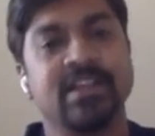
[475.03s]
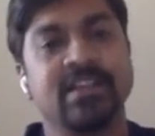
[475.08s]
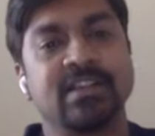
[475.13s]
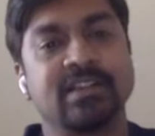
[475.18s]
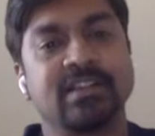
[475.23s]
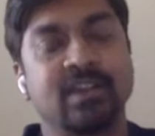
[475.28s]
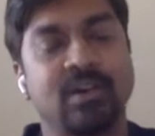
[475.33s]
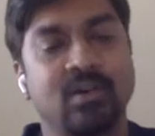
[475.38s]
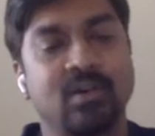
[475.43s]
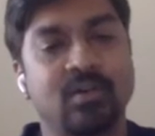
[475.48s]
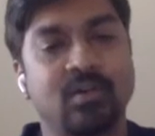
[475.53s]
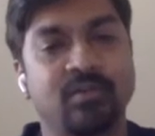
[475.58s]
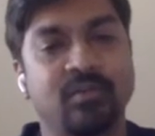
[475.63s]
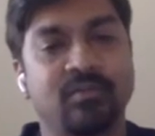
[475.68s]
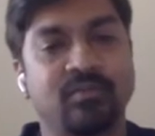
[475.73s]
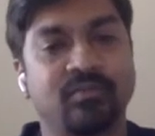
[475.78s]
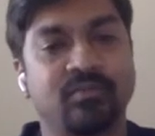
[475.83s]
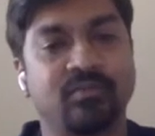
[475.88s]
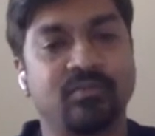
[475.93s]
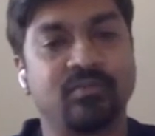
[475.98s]

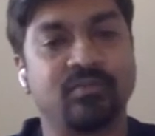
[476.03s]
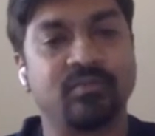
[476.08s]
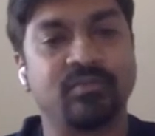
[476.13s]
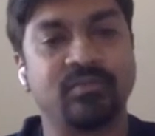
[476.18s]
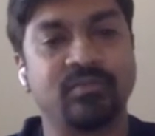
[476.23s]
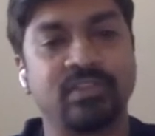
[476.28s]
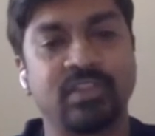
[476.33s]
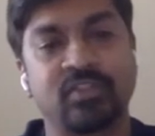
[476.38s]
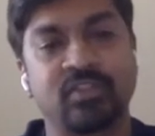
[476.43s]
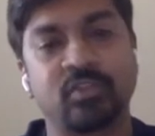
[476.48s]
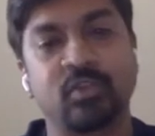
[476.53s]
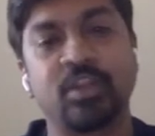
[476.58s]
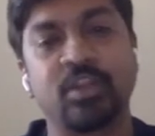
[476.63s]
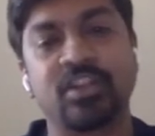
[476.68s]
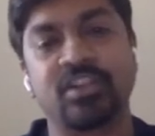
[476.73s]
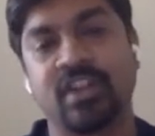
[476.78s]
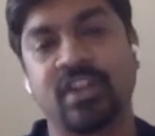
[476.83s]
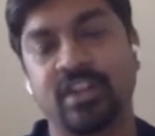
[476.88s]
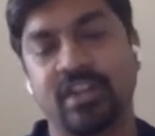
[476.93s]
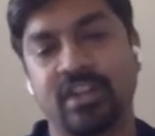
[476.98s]
So the
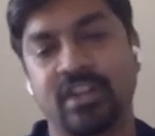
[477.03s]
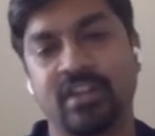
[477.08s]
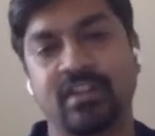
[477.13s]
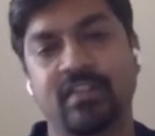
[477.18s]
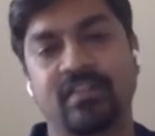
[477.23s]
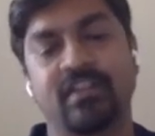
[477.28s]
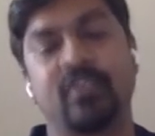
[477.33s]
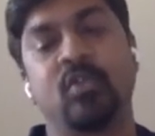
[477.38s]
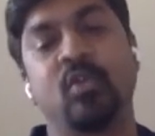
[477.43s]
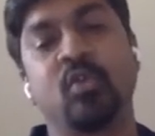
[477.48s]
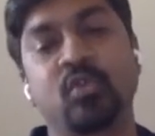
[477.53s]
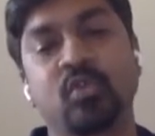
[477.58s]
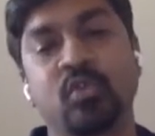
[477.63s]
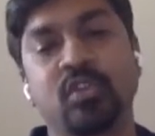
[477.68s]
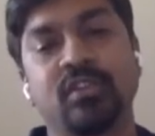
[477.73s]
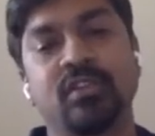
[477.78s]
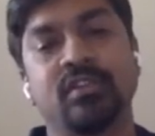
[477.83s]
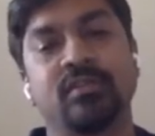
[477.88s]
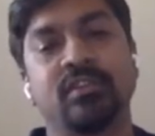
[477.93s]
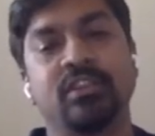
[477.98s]
storage containers in Ozone